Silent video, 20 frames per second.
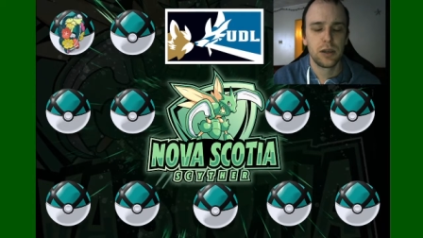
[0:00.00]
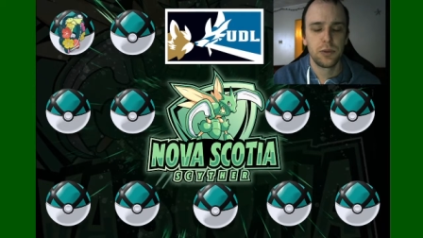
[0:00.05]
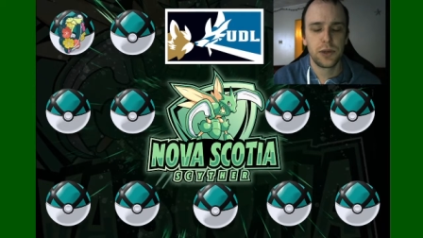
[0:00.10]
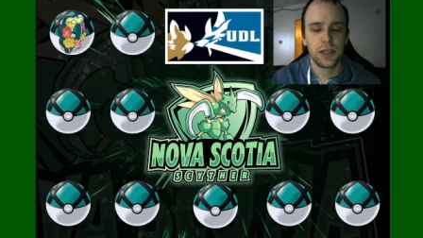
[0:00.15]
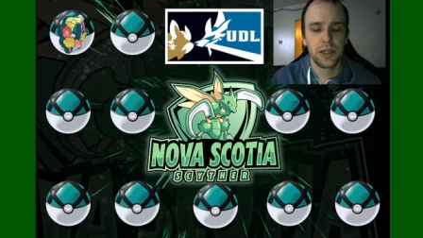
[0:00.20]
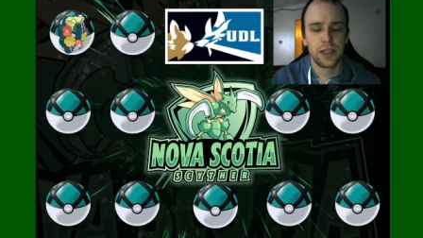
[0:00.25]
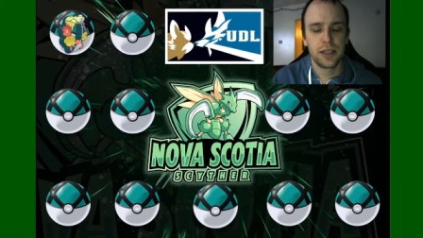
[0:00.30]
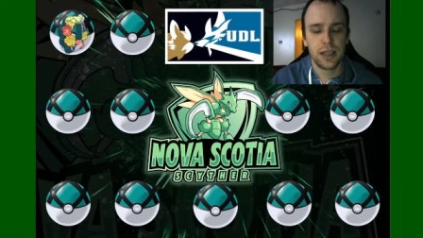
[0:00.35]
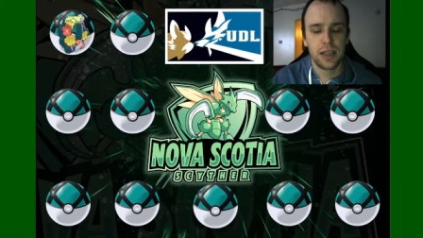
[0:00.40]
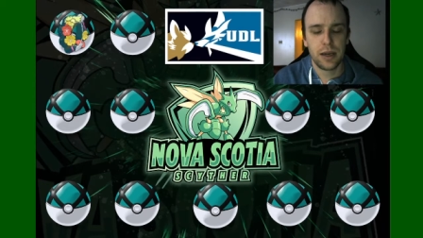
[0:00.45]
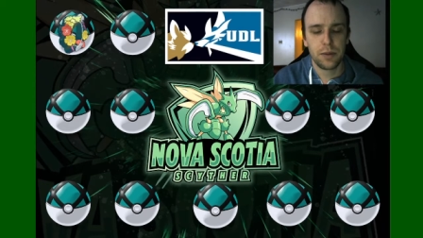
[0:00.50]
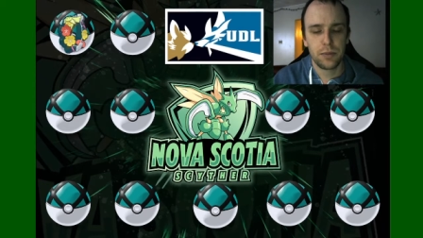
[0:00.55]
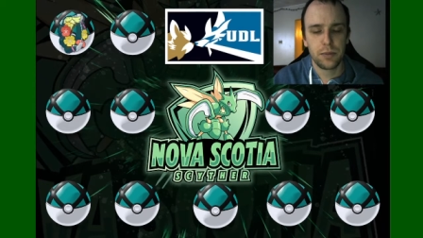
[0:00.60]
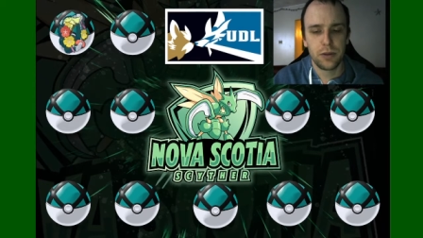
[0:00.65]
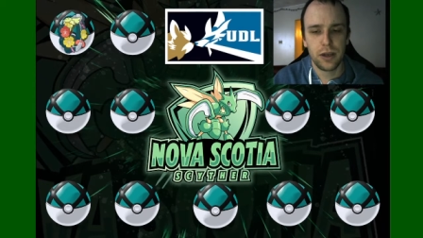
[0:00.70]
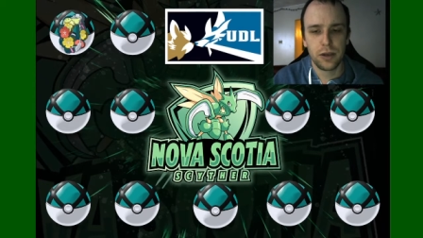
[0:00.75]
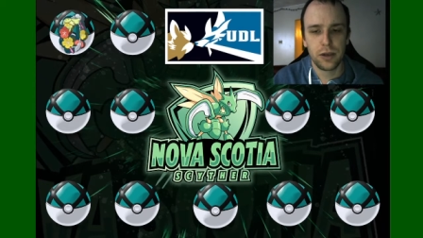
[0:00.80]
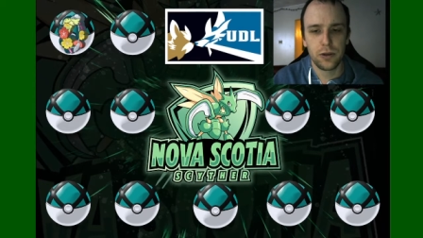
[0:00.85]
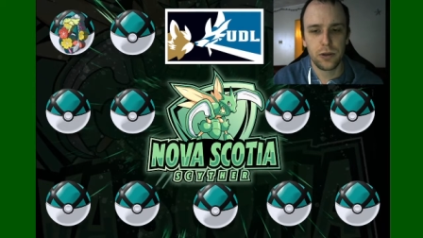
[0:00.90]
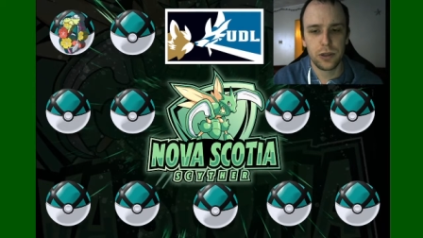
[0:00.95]
get that
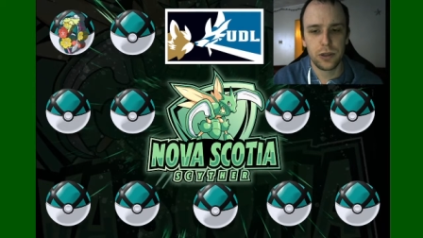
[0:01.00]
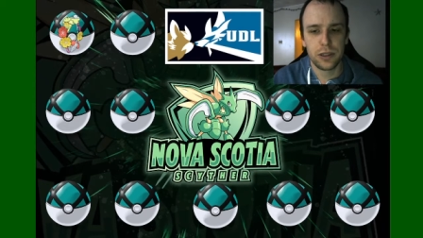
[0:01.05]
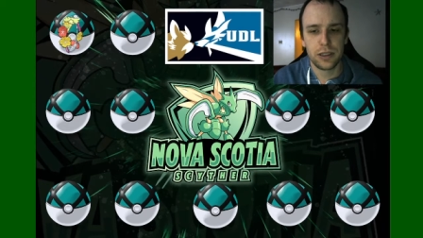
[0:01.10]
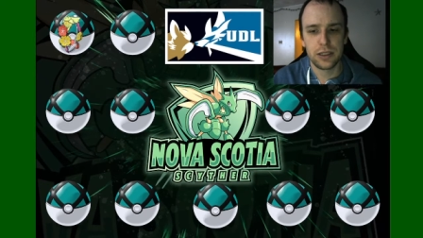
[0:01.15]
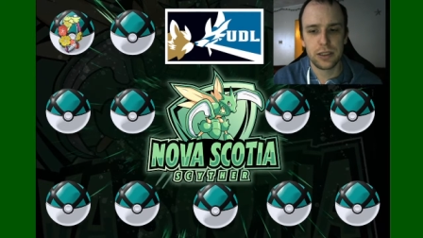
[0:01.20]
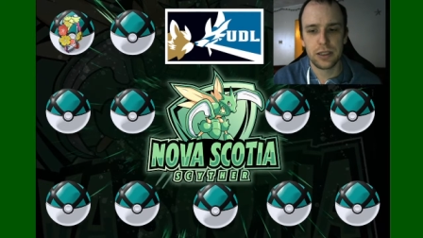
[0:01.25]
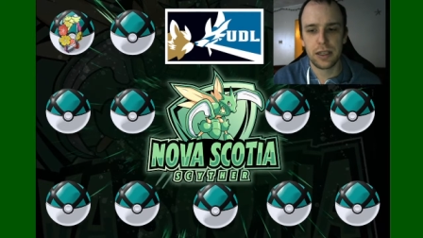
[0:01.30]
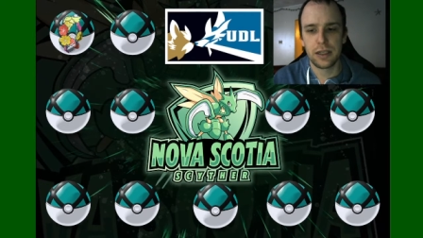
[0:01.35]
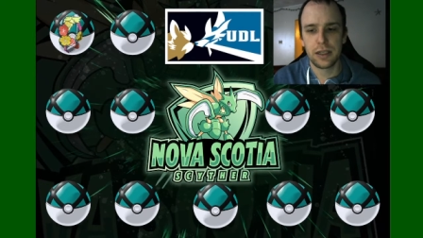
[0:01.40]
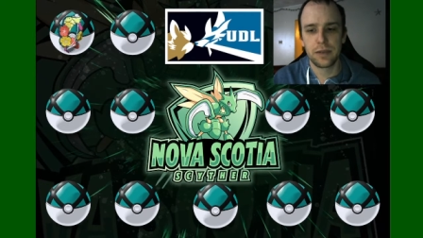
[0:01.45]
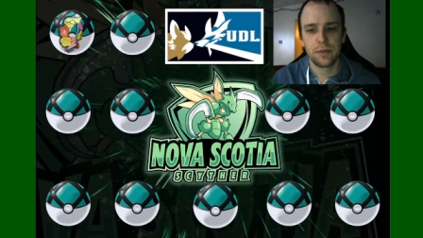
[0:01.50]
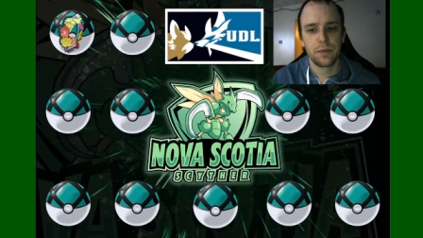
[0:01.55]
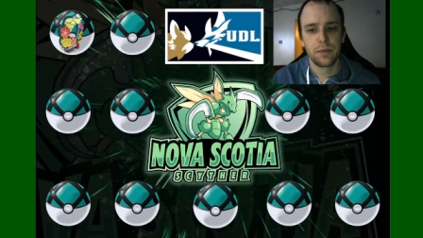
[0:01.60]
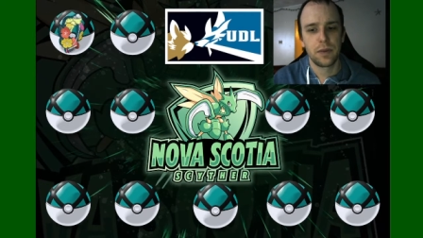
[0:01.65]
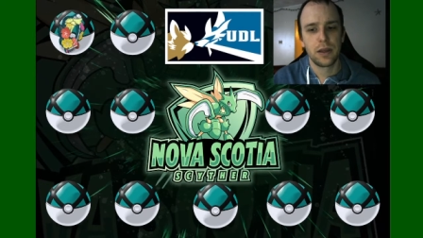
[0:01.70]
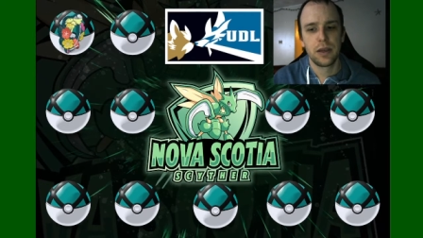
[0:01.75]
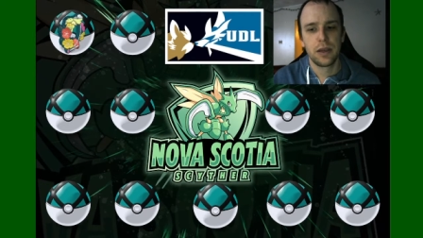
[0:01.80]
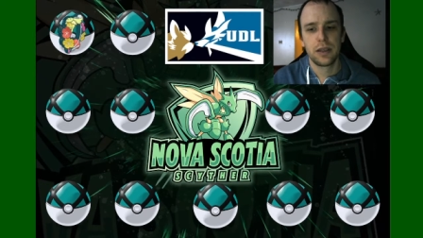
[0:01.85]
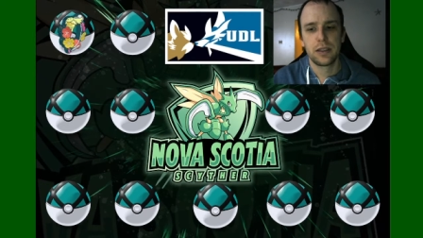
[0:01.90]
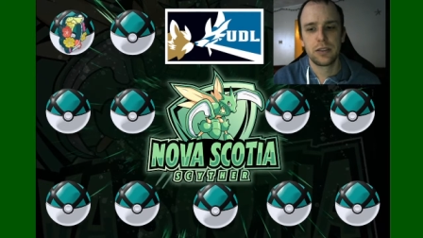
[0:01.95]
priority like
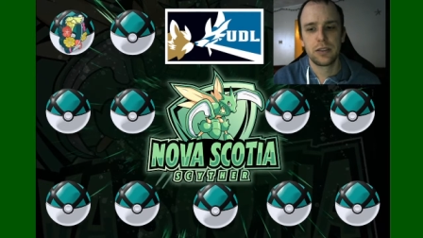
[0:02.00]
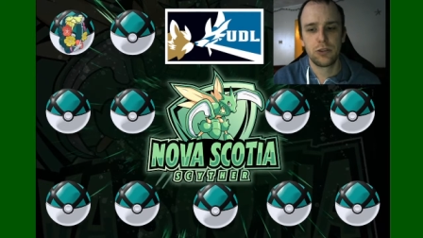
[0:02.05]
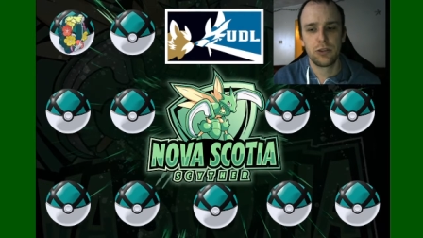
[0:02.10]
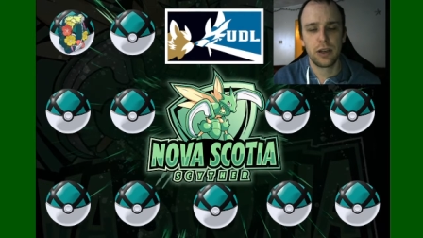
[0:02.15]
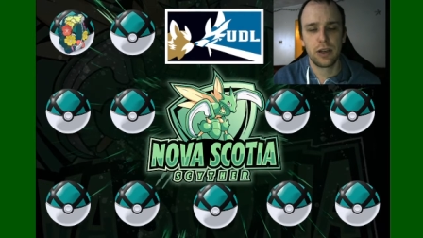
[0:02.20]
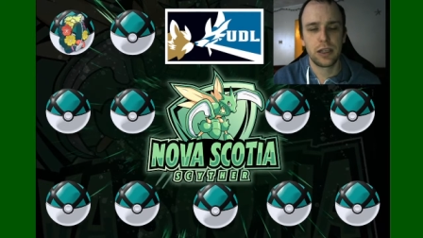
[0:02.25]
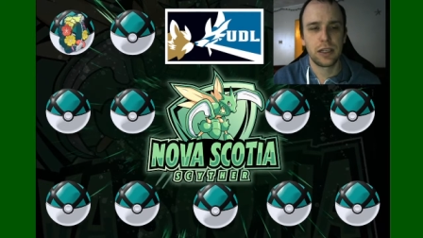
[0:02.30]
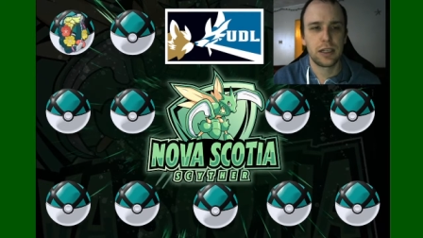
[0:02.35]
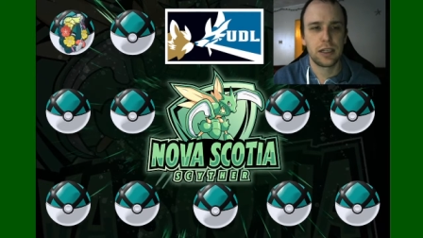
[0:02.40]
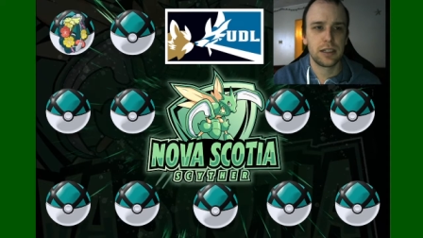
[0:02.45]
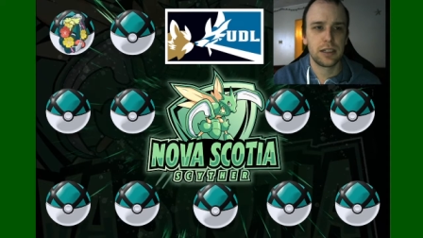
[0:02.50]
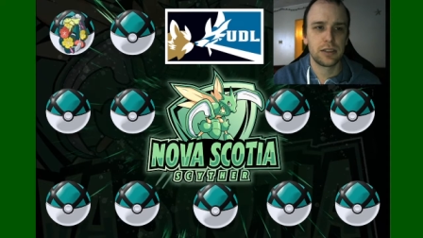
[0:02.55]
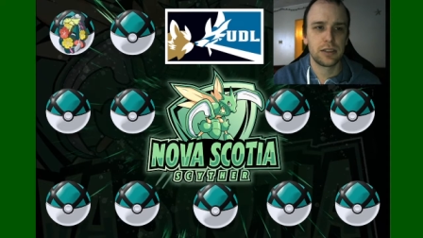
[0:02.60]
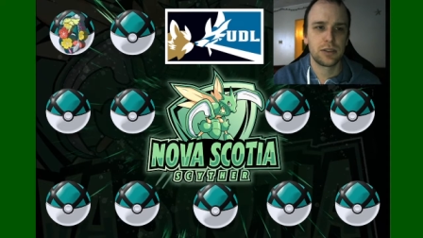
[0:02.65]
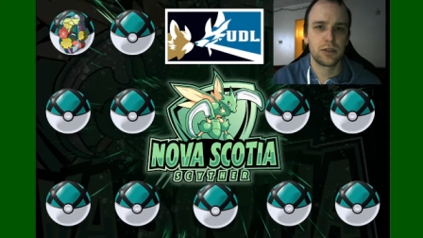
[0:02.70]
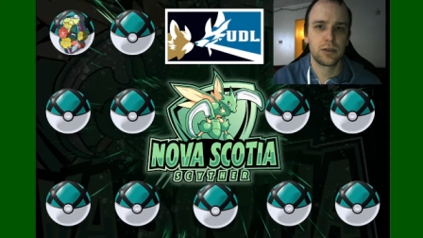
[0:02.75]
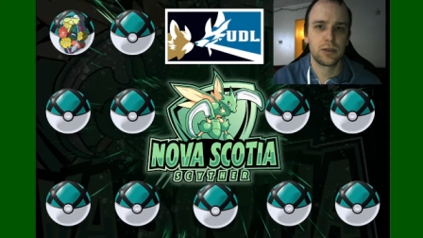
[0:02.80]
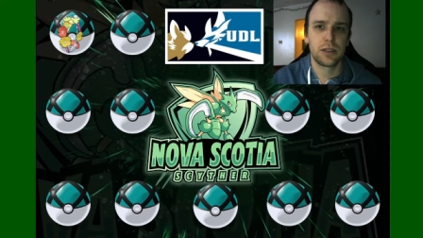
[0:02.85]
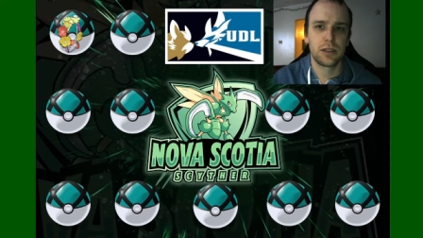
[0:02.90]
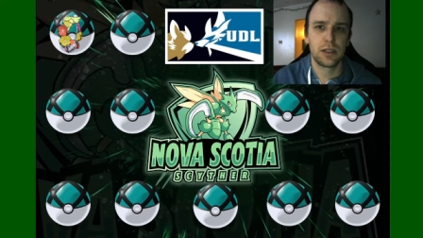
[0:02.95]
Drain
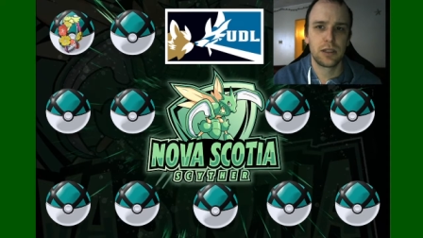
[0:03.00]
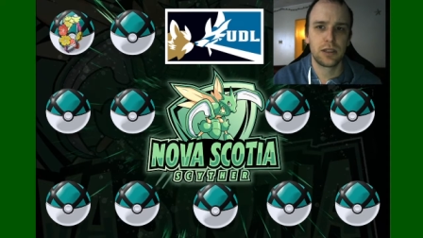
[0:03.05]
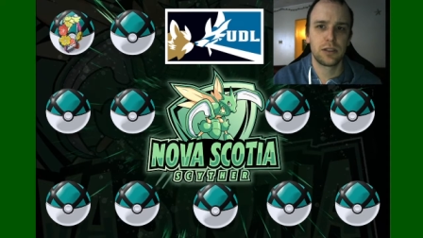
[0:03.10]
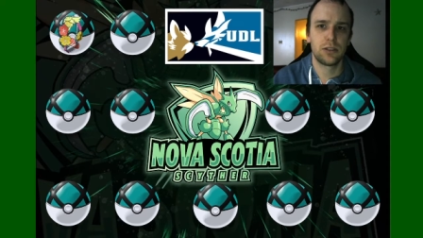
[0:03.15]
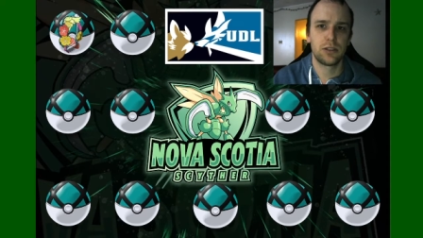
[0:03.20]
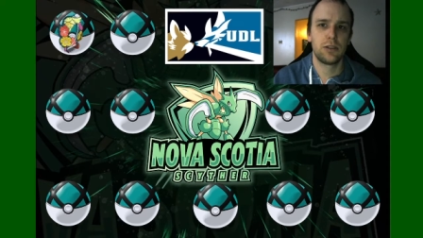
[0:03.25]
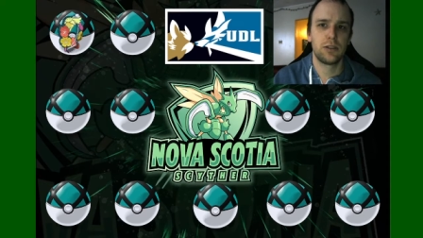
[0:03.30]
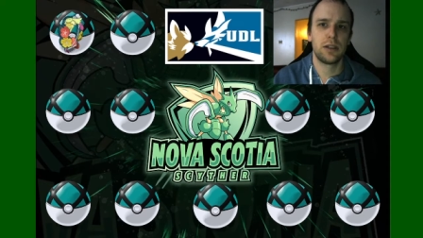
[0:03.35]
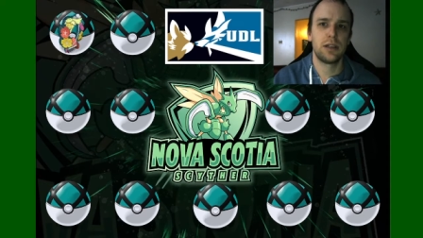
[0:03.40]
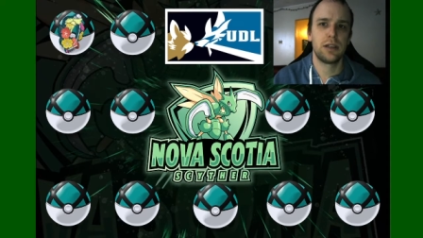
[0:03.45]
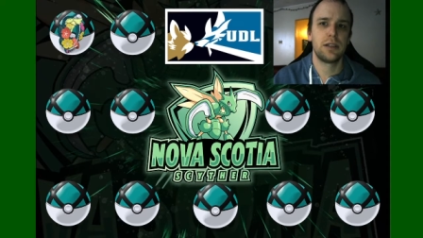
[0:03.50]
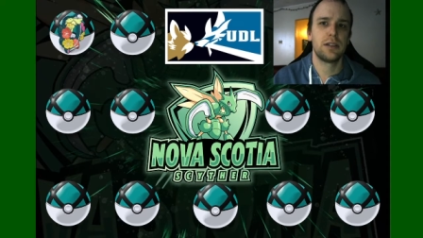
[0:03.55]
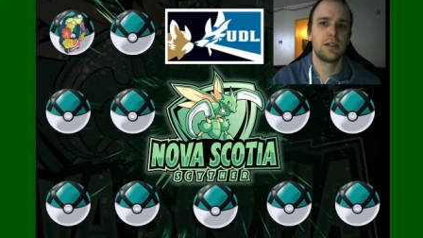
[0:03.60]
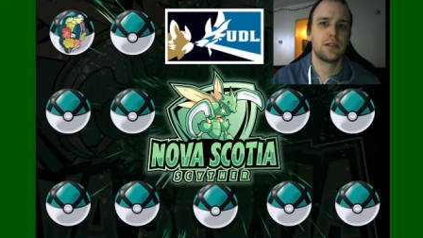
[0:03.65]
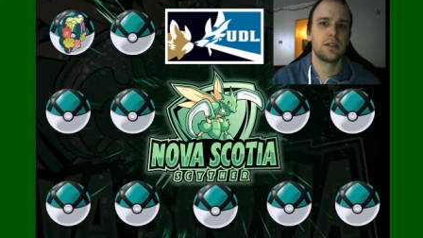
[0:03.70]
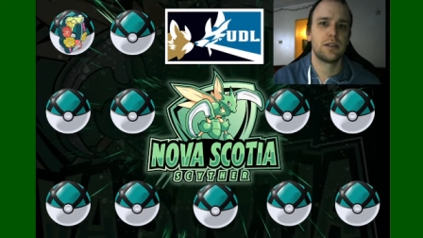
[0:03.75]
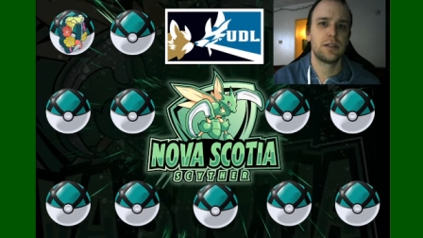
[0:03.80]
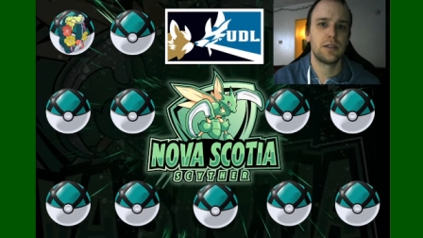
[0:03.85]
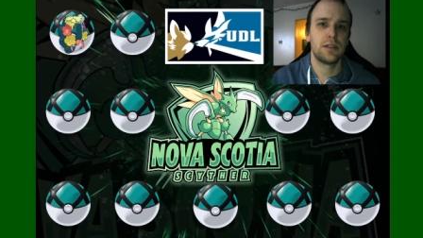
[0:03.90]
Kiss or Giga Drain